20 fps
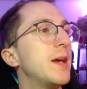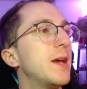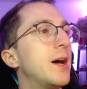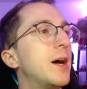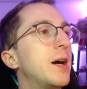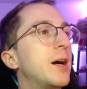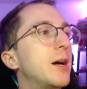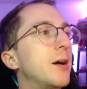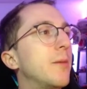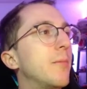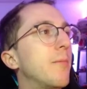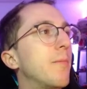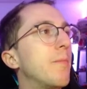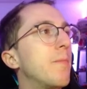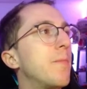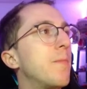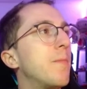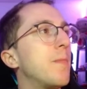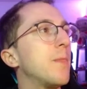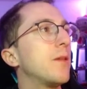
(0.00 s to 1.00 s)

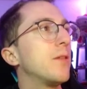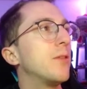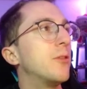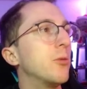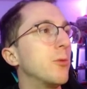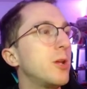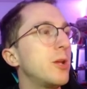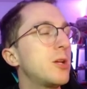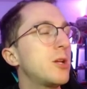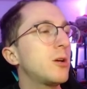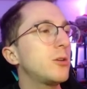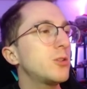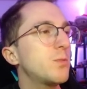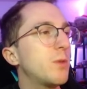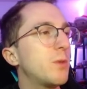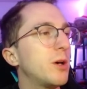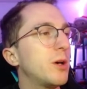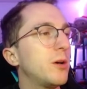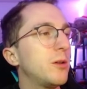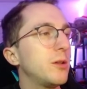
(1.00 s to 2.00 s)
The Recall
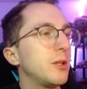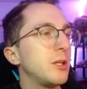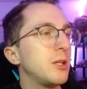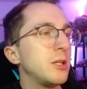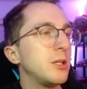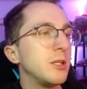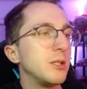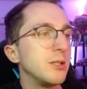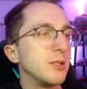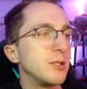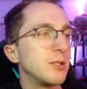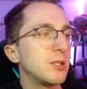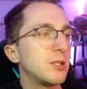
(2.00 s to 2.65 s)
spell is